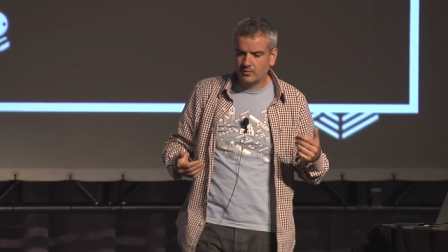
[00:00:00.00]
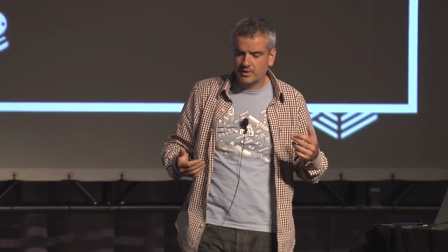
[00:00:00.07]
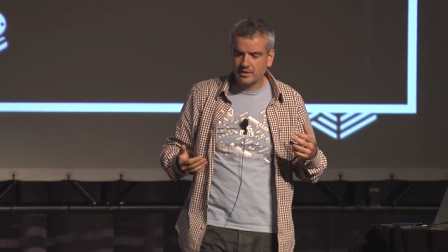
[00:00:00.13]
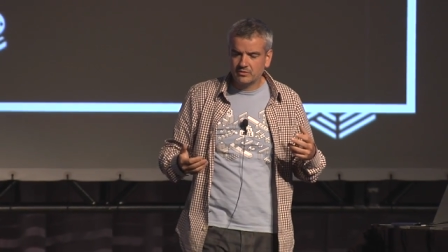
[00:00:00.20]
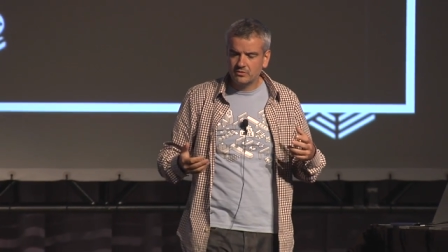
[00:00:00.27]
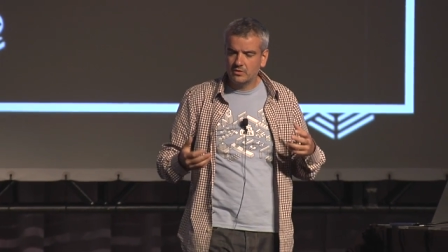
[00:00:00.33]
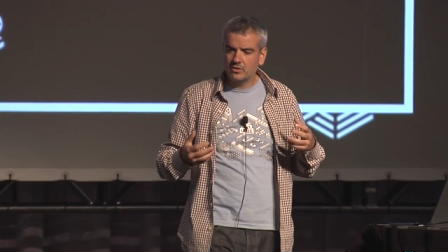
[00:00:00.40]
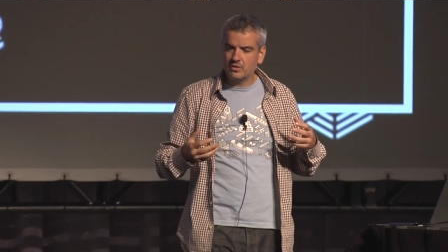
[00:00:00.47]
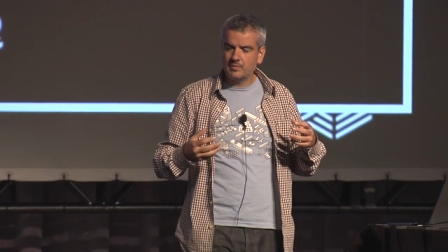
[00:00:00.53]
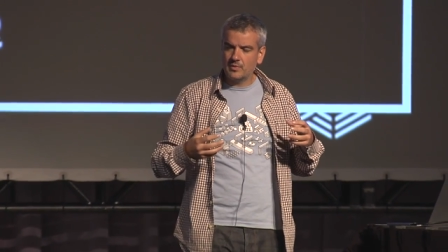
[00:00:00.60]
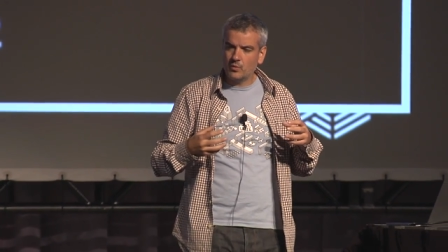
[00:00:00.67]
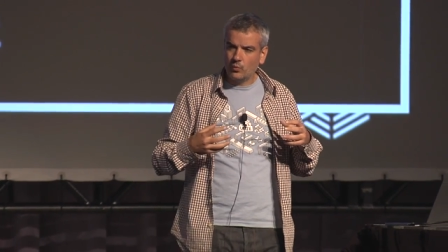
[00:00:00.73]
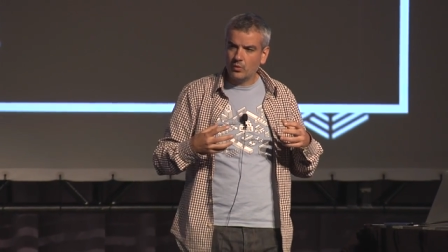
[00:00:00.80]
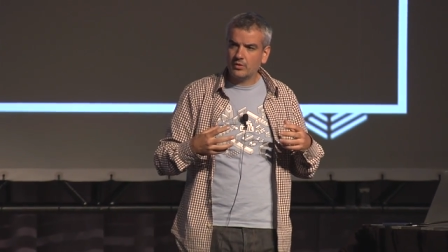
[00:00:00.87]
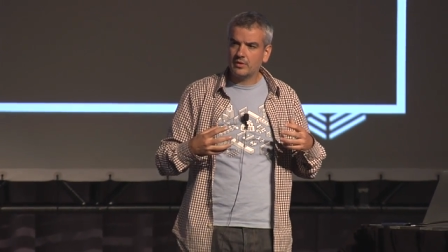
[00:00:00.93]
we're actually going to
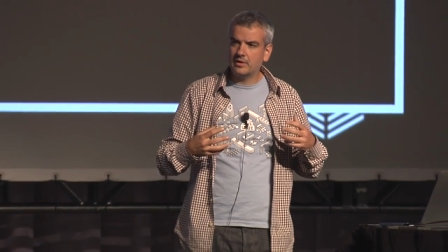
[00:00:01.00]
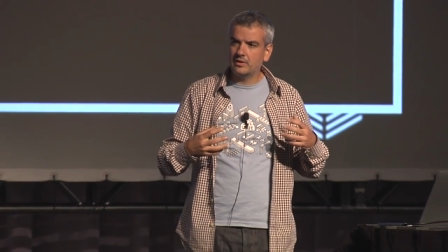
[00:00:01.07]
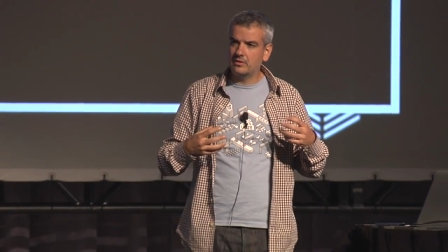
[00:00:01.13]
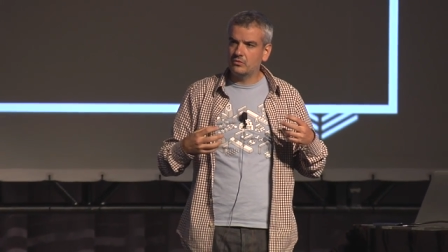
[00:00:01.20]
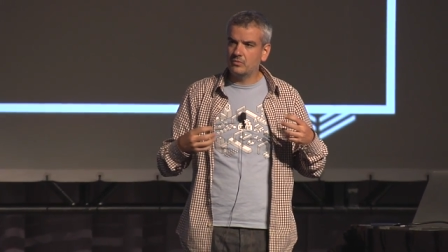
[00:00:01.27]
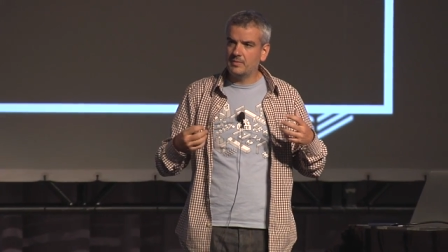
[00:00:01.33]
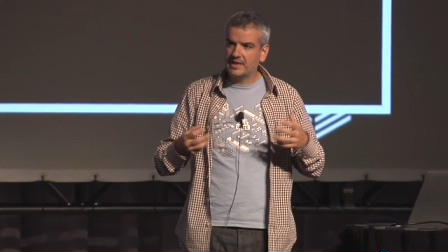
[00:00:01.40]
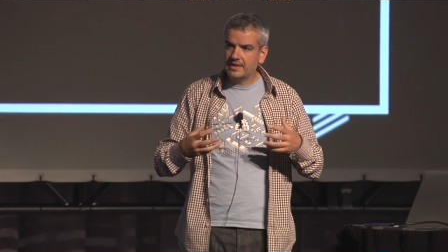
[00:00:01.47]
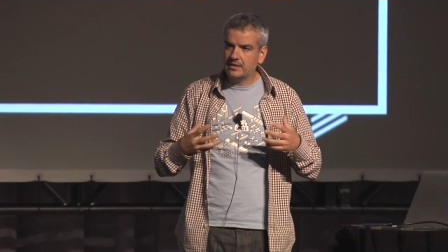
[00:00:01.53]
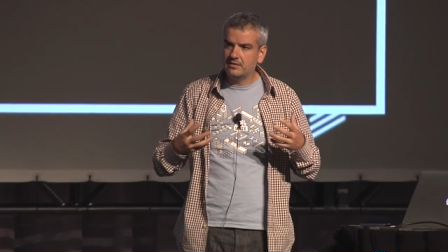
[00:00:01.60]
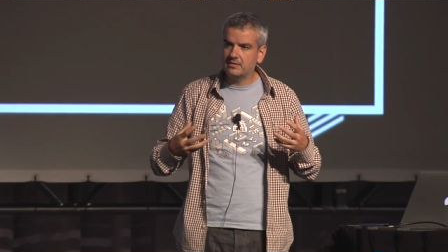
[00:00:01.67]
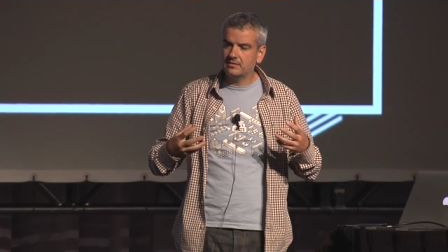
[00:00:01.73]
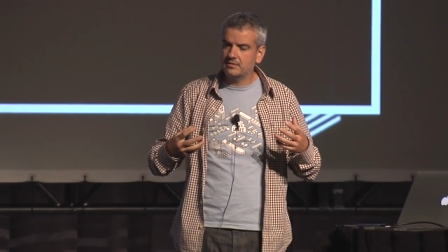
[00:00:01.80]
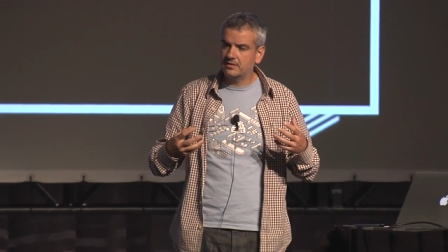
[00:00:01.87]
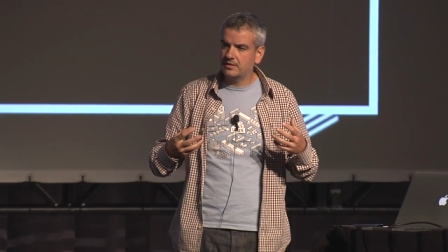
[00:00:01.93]
be working into making
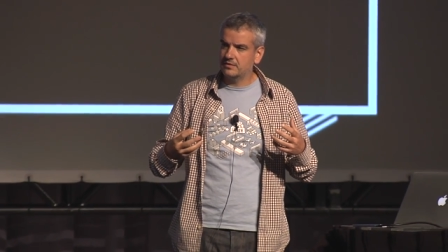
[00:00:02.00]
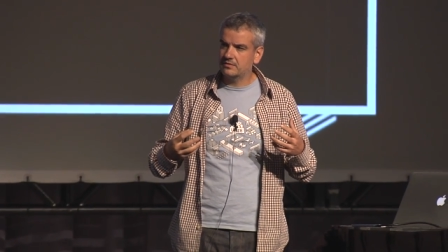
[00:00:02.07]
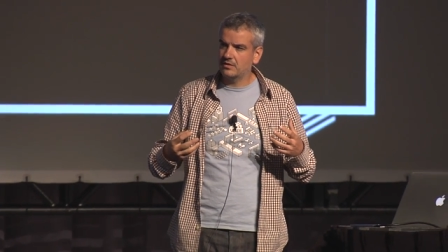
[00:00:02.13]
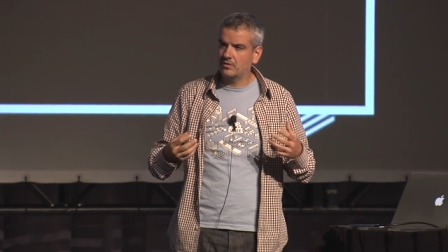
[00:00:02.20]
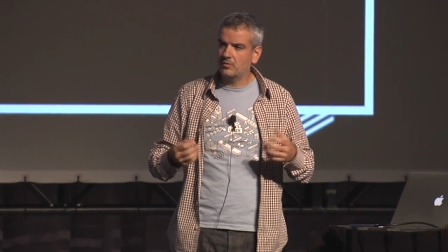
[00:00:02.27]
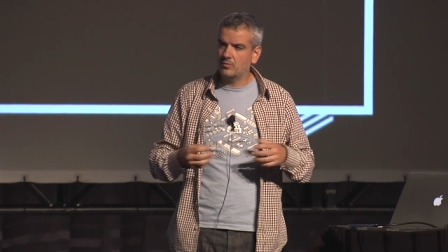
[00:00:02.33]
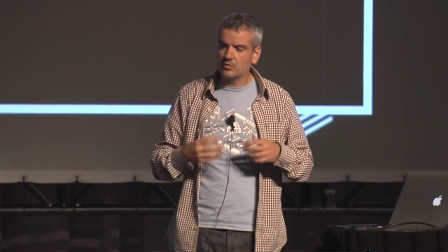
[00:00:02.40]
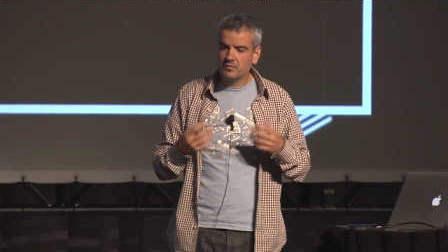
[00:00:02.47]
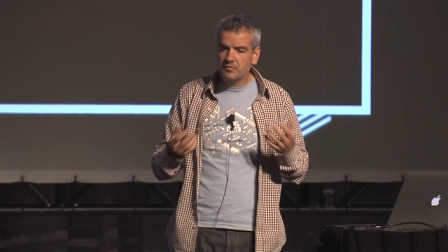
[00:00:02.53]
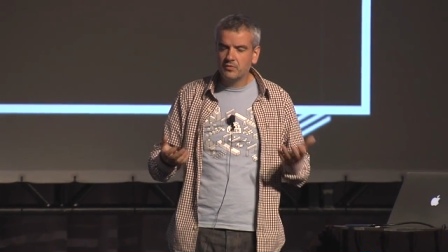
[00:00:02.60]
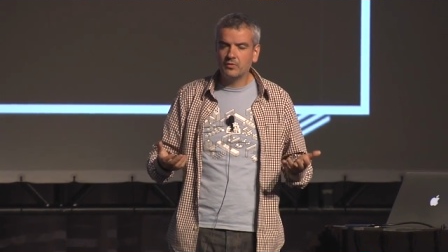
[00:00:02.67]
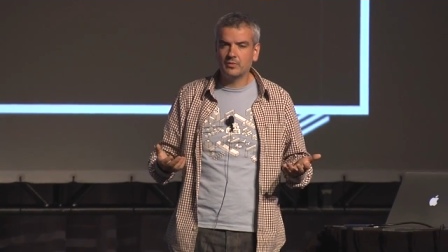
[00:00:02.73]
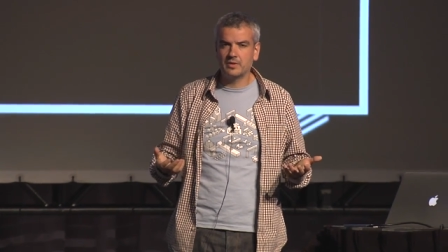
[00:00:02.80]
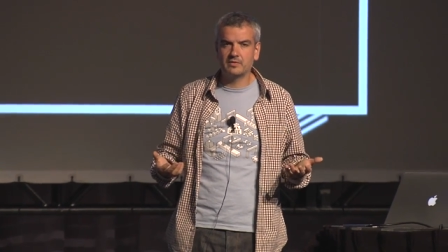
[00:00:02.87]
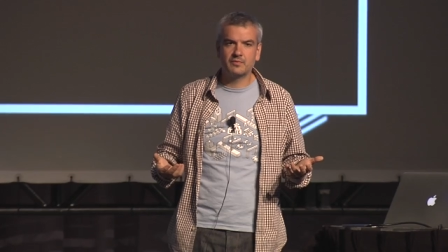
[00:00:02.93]
these things a lot more
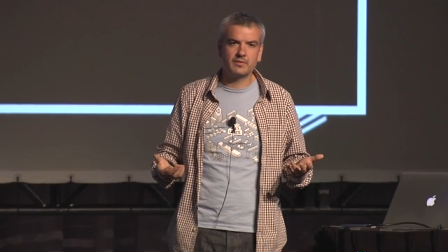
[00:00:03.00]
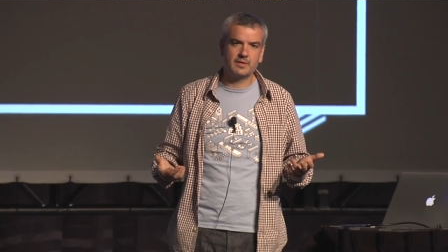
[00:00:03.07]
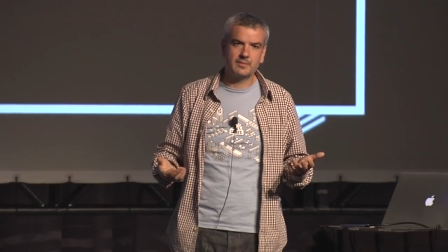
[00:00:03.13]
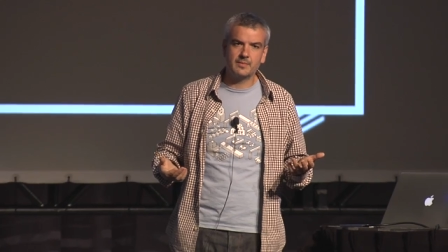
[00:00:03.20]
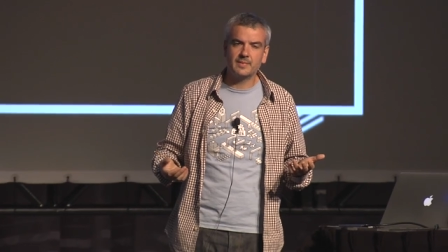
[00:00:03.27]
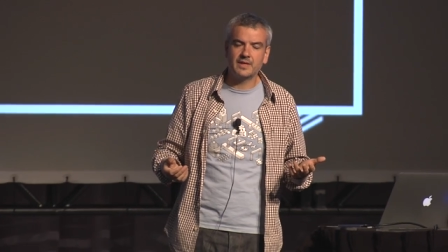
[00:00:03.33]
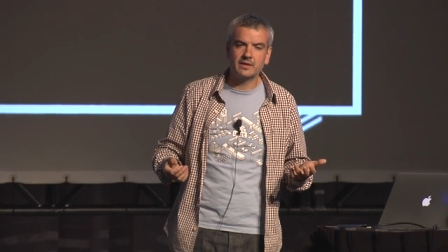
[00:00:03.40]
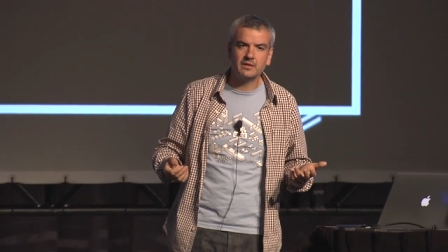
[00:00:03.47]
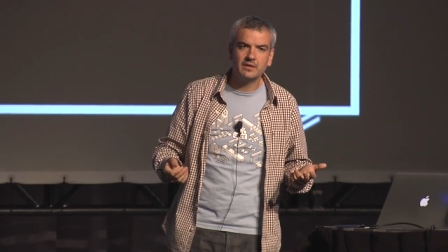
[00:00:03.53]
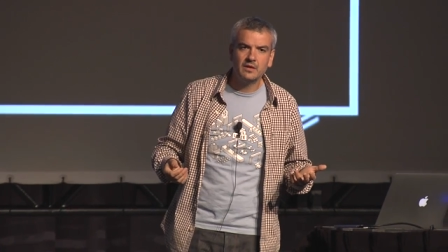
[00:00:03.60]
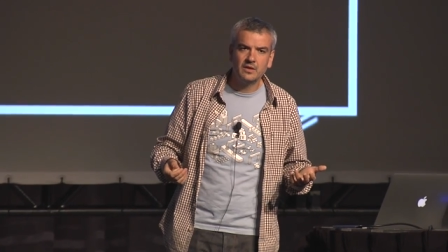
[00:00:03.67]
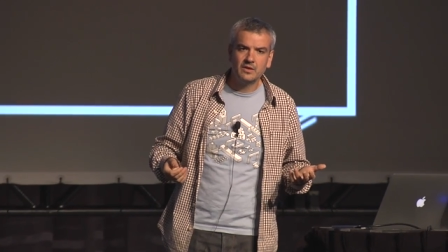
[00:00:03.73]
fluid for everybody.